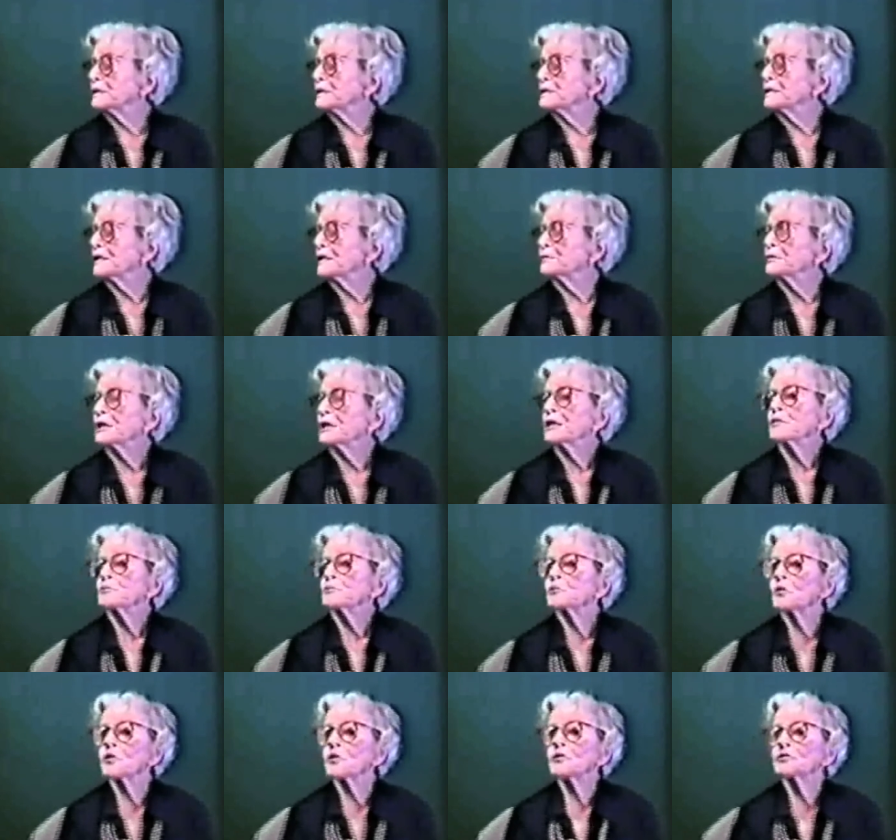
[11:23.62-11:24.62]
and that
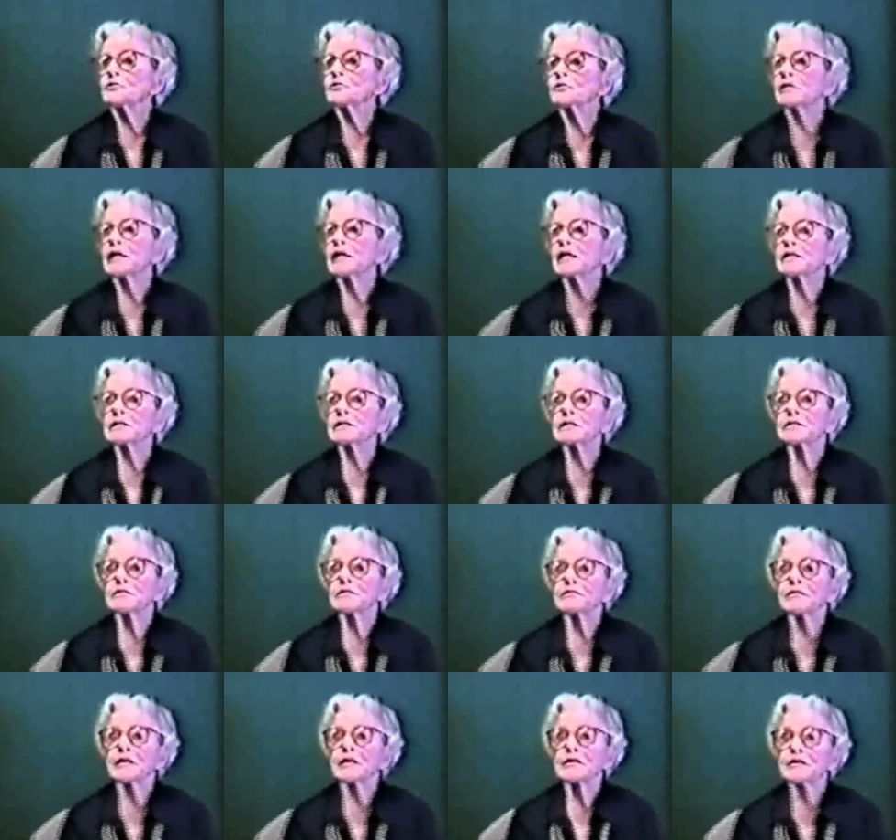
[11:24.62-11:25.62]
brought together the
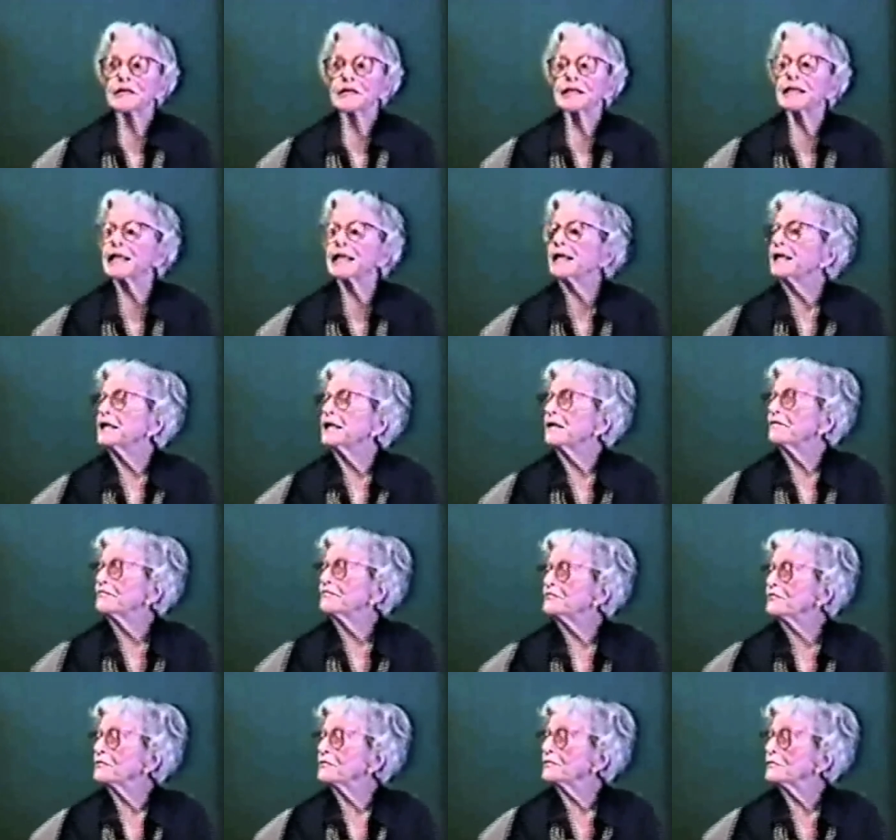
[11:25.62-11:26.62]
very
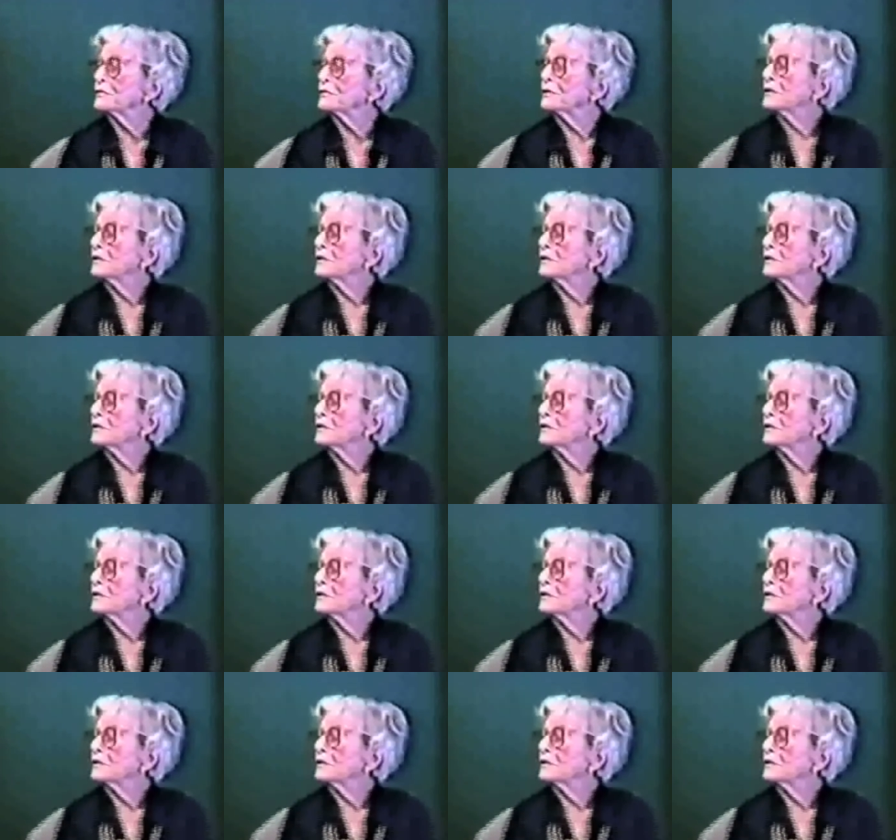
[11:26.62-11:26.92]
careful